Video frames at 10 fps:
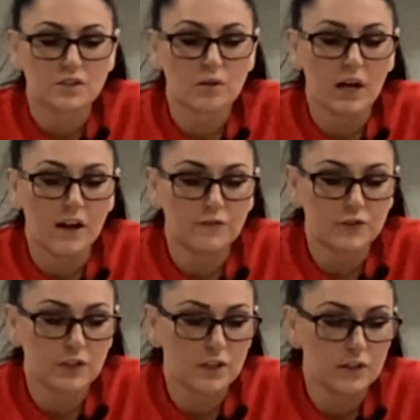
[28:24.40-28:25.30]
So
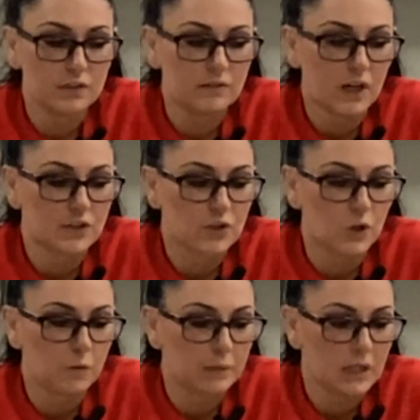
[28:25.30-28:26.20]
after you've had
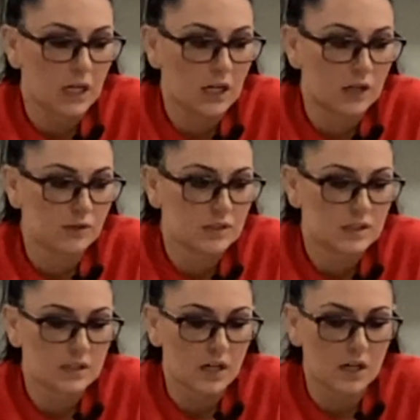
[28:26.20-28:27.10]
your open
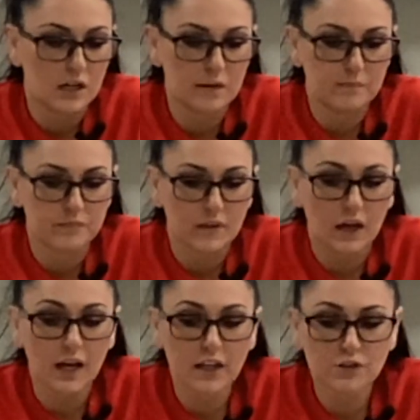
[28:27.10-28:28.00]
house,
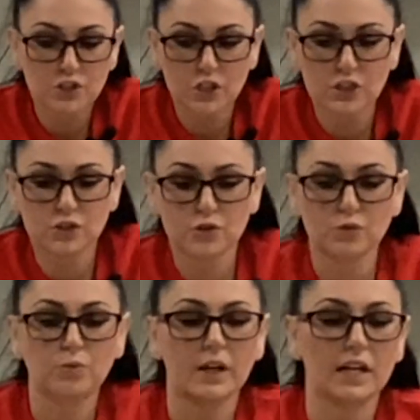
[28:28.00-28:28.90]
I usually
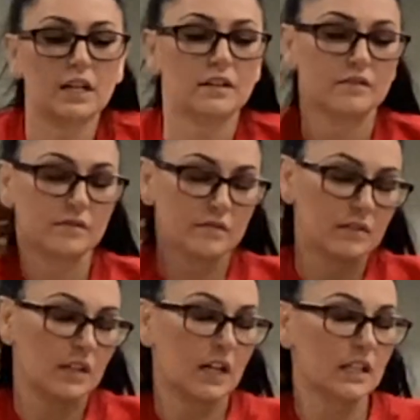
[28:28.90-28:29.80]
do wait
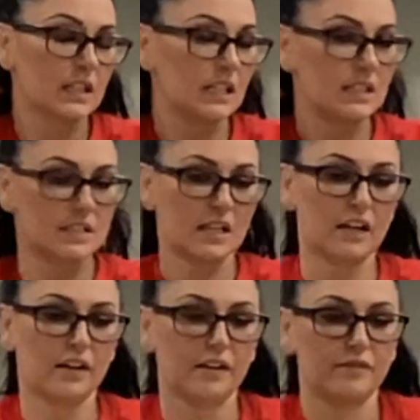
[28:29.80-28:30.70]
at least
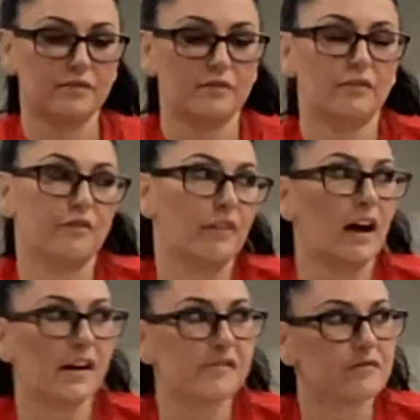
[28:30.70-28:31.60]
like
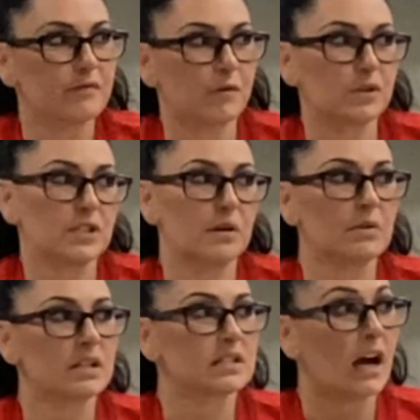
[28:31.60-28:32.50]
5 or 10
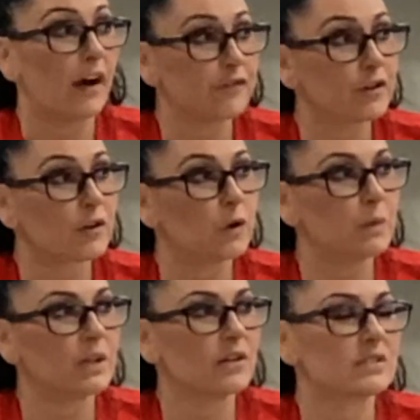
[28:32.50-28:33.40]
minutes after the
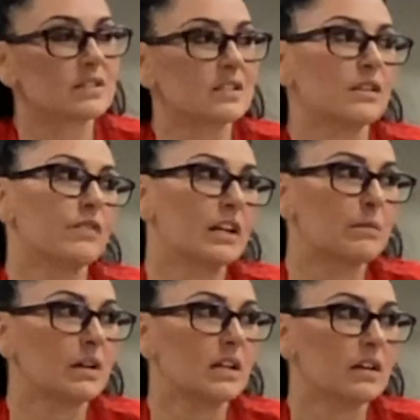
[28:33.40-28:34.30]
open house to see if
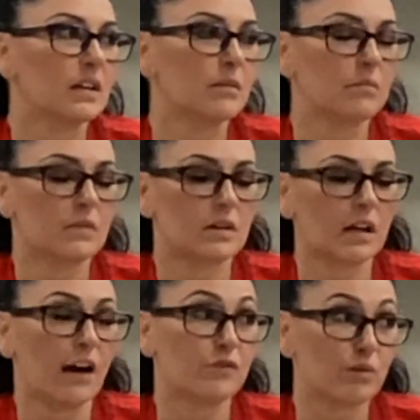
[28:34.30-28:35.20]
anybody came
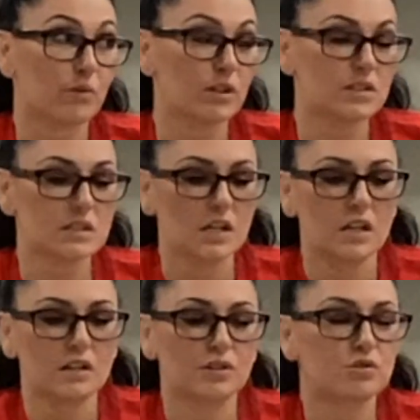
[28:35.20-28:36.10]
afterwards.
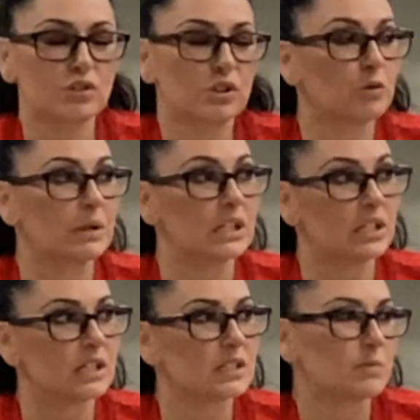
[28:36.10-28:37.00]
Usually nobody
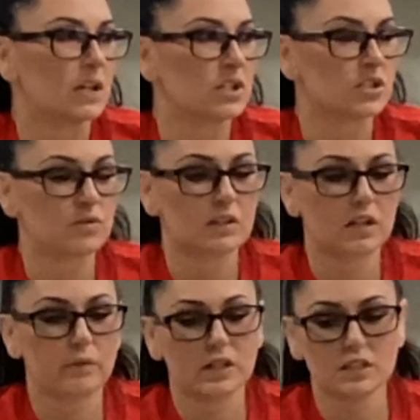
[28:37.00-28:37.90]
does, but I just do it
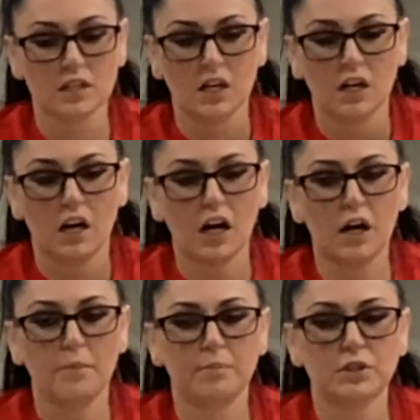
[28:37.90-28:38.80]
anyways.
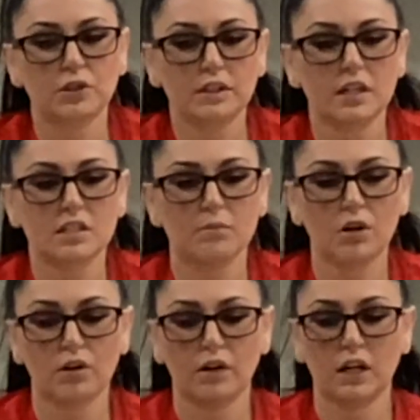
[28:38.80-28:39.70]
But during that time,
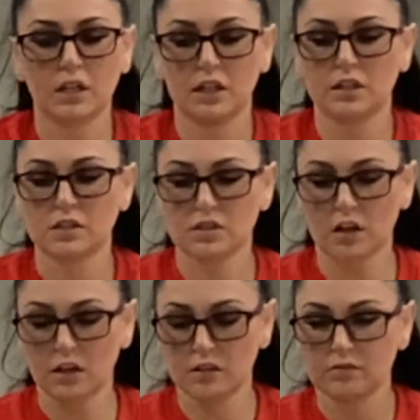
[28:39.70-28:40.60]
I'll go ahead and
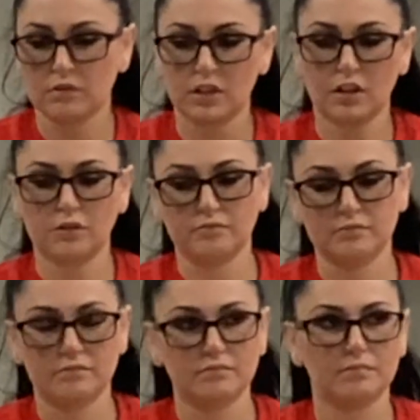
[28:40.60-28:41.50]
start,
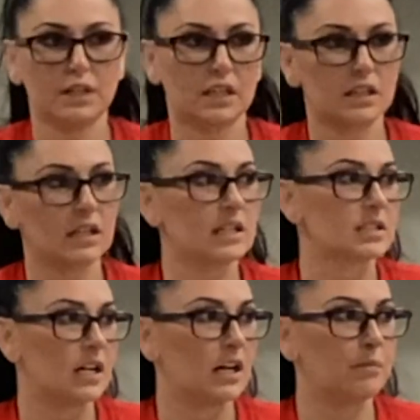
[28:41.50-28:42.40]
picking
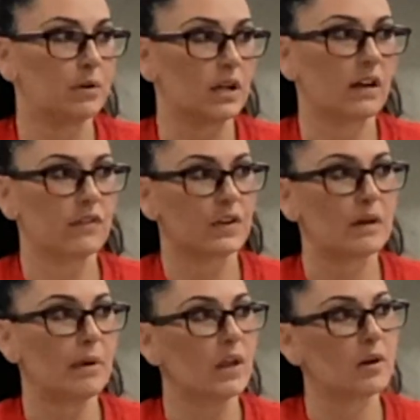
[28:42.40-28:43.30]
things up, putting everything
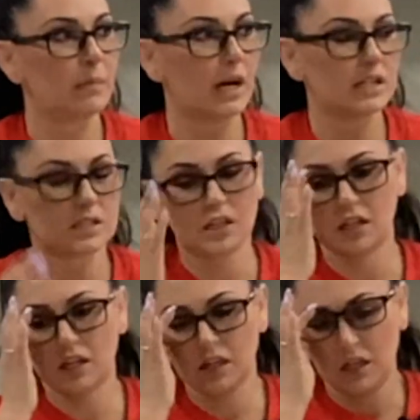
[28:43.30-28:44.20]
in my little
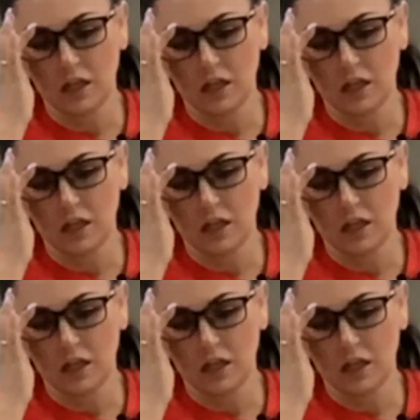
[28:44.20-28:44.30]
basket.